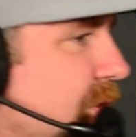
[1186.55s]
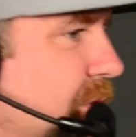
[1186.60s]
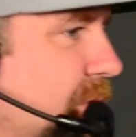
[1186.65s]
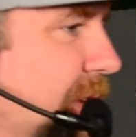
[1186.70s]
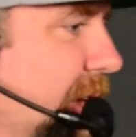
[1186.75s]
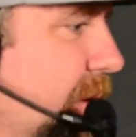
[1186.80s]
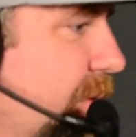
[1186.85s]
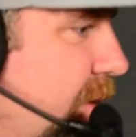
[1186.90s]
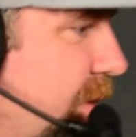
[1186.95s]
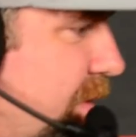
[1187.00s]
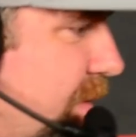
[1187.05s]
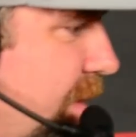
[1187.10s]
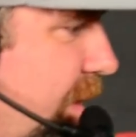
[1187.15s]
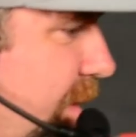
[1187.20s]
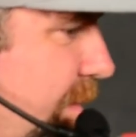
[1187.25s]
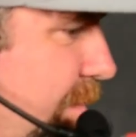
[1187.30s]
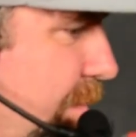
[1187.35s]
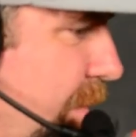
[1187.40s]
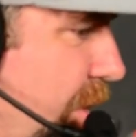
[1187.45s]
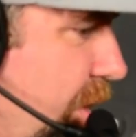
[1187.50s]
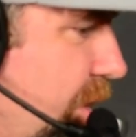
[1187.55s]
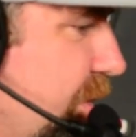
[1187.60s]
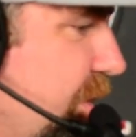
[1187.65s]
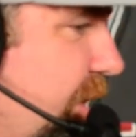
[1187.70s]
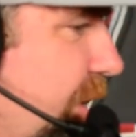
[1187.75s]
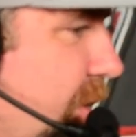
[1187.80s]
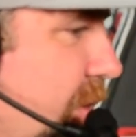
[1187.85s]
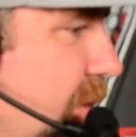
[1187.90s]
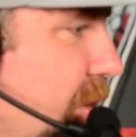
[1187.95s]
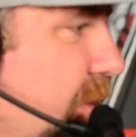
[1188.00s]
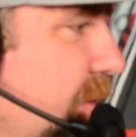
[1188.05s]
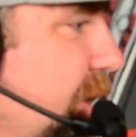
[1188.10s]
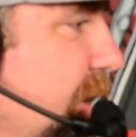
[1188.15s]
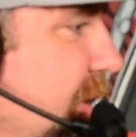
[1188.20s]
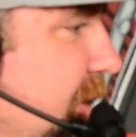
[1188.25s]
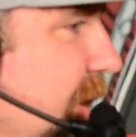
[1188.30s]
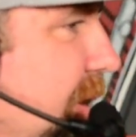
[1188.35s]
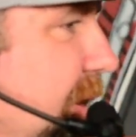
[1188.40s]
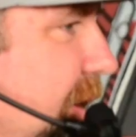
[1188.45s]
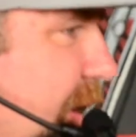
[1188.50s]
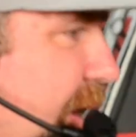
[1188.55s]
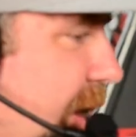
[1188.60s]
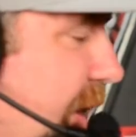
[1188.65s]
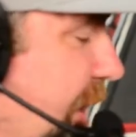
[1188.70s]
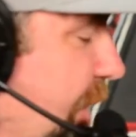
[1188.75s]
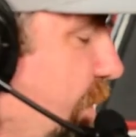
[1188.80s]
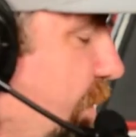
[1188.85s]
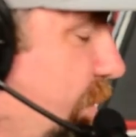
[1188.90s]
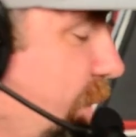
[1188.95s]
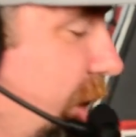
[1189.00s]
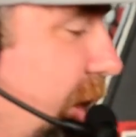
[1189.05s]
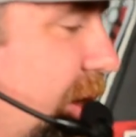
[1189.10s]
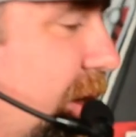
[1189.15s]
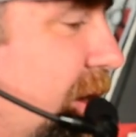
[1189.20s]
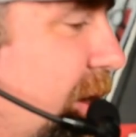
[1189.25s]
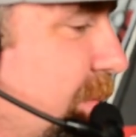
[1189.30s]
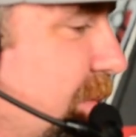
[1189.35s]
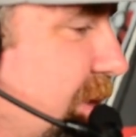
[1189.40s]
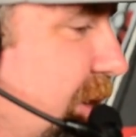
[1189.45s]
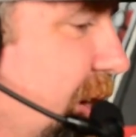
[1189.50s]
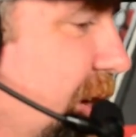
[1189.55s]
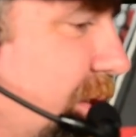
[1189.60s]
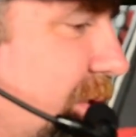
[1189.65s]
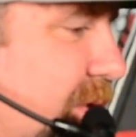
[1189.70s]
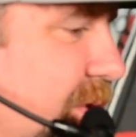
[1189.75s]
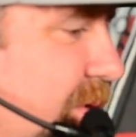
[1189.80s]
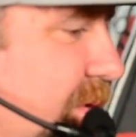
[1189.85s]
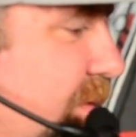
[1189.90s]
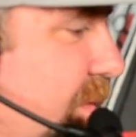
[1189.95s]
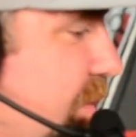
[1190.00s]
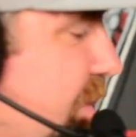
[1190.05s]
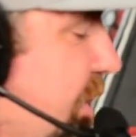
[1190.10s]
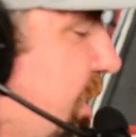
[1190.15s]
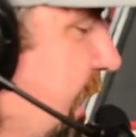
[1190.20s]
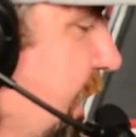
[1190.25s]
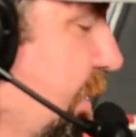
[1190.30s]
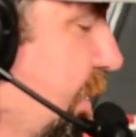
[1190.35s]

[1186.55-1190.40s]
So now when you start merging all these, it really comes down to, just